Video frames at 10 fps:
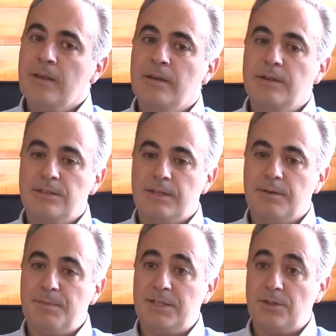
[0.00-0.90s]
is,
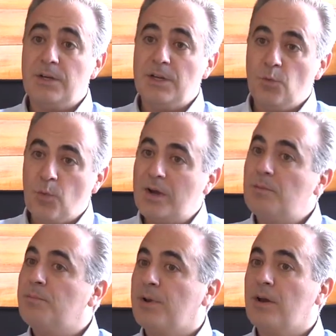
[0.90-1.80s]
um, is, only
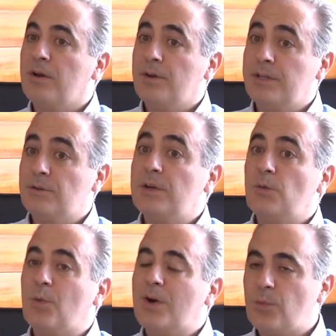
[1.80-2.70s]
one pl- uh, is only
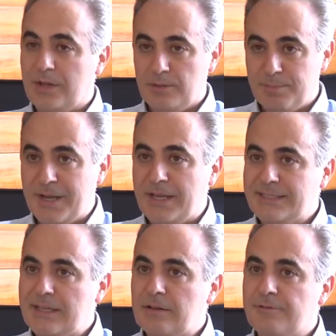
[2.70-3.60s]
one well by
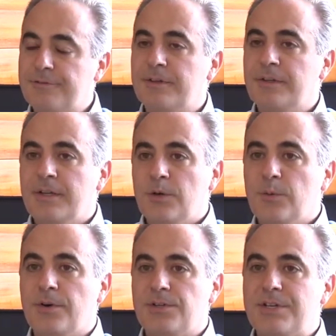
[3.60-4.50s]
itself.
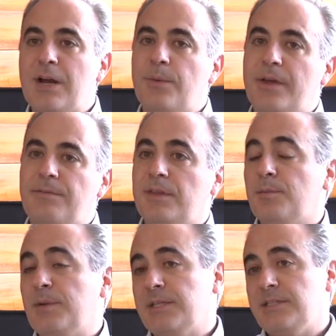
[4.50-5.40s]
Whereas now we have the
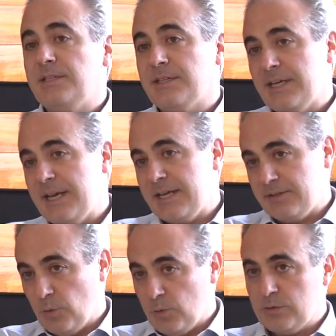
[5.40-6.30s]
ability to
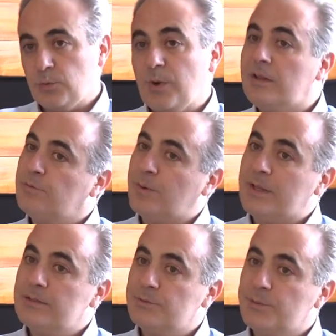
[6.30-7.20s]
connect all 12
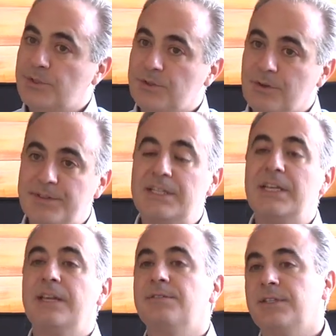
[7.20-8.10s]
wells, which mm-hmm. obviously
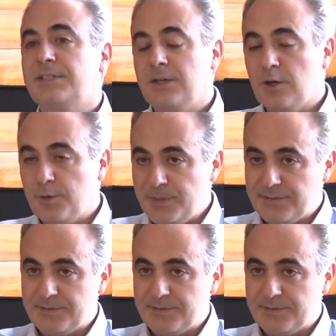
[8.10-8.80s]
gives us economies